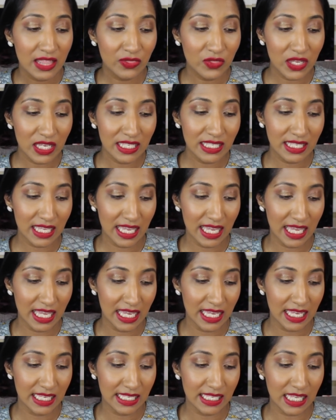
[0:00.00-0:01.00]
This
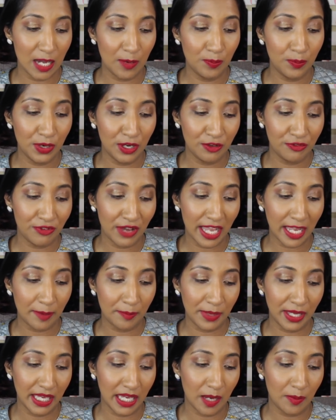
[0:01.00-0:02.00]
is a
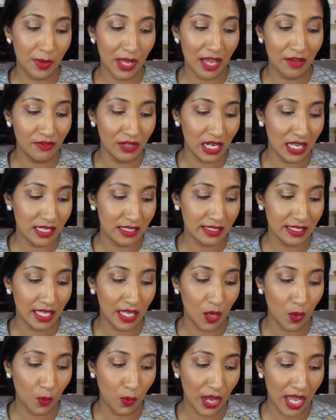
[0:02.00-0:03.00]
perfect makeup
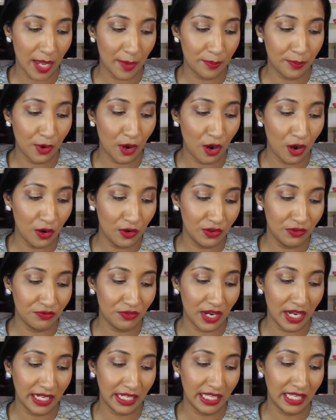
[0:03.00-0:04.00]
everlasting wear pore
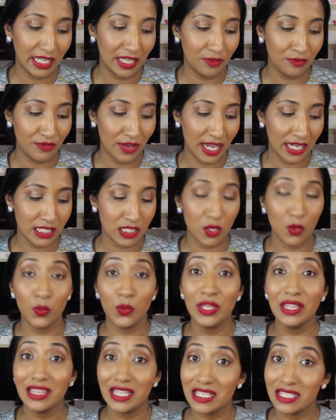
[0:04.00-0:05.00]
refining effect
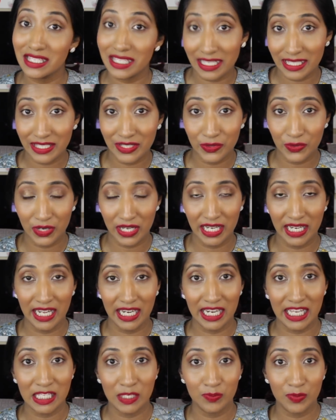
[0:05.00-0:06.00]
with sunscreen
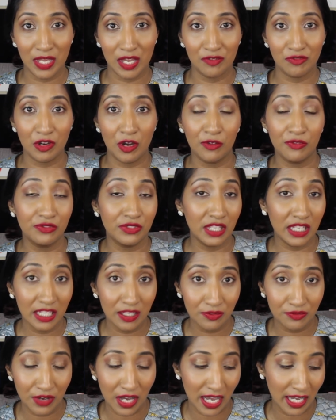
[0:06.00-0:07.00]
and SPF of
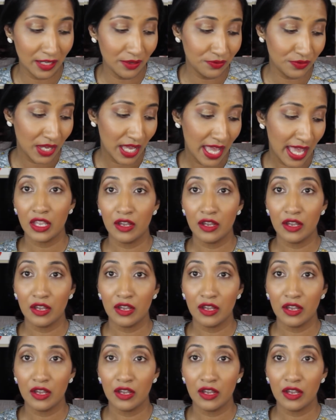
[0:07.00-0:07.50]
35.